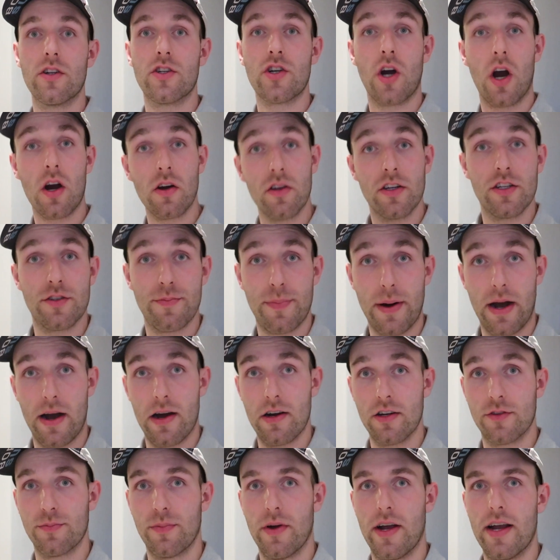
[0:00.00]
Charlie's
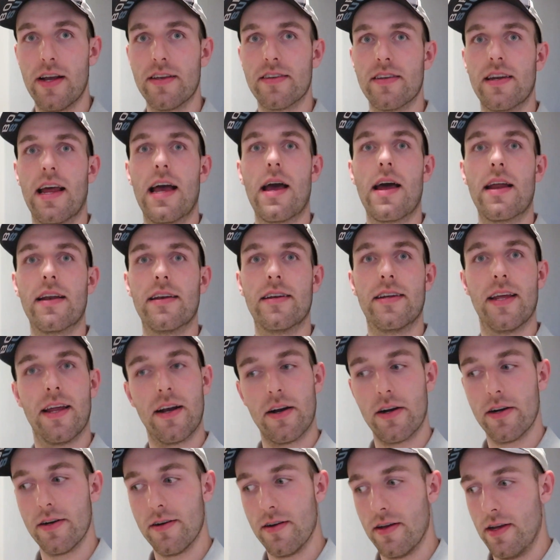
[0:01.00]
parents' place and had
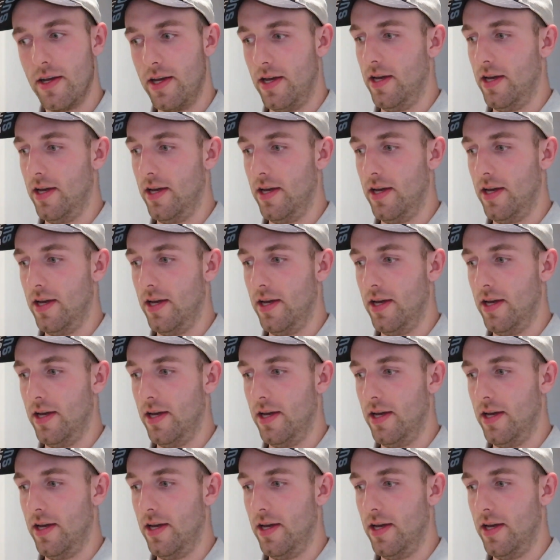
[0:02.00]
dinner.